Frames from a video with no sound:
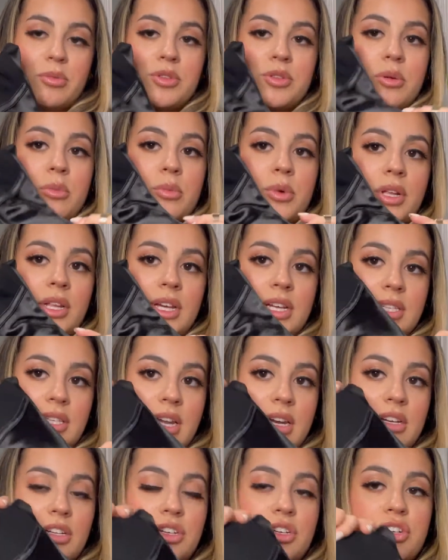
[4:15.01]
So I'm really
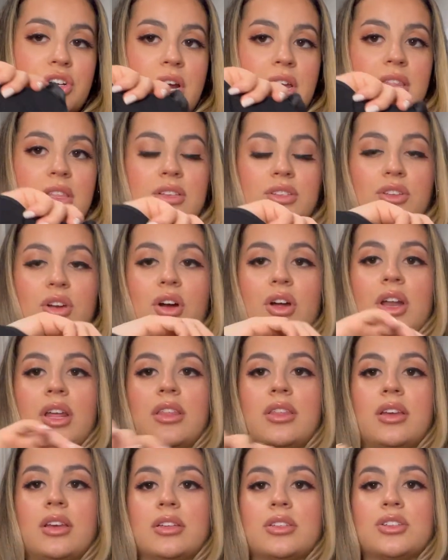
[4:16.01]
excited to try this on. I
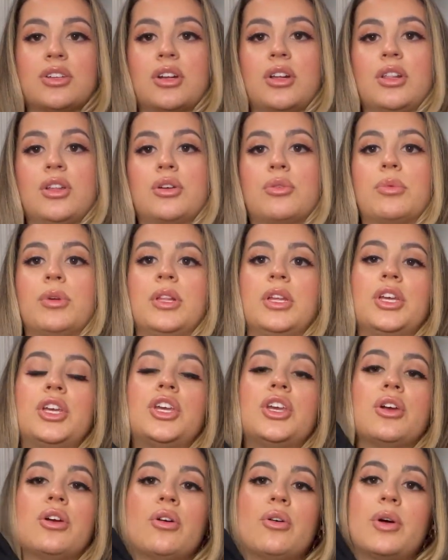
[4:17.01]
think it's gonna look really
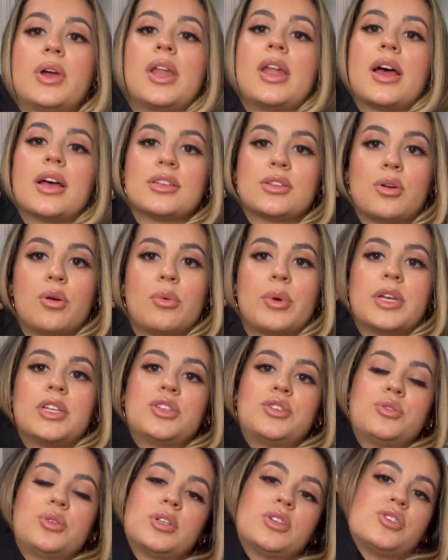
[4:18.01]
cute. And as always,
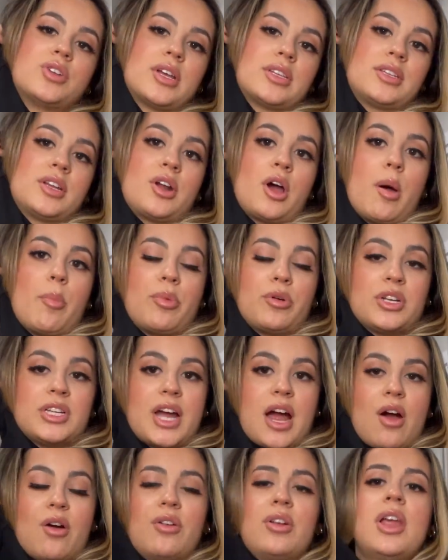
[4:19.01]
you can dress it up or
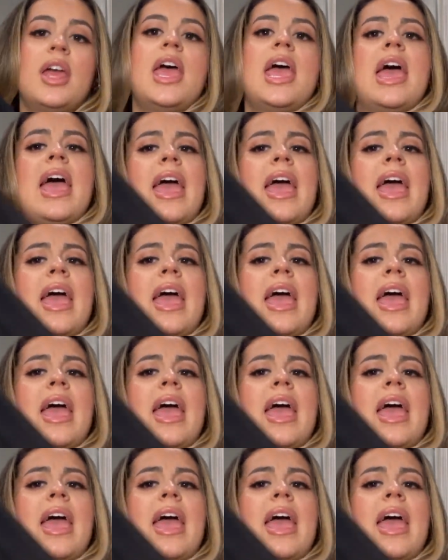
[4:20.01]
down.